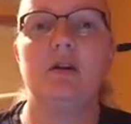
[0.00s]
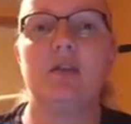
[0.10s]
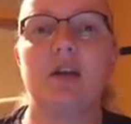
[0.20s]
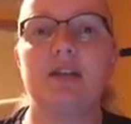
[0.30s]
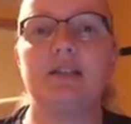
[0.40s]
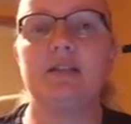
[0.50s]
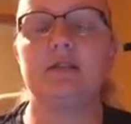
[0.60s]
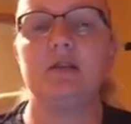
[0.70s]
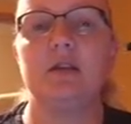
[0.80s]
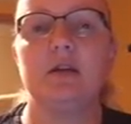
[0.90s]
that I
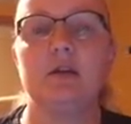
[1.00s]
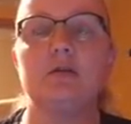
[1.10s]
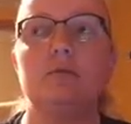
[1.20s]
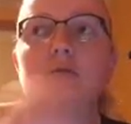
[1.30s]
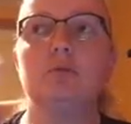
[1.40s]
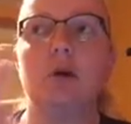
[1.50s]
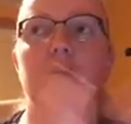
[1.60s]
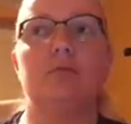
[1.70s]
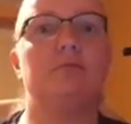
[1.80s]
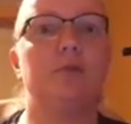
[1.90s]
did
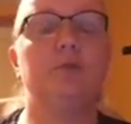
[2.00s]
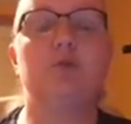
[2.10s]
a few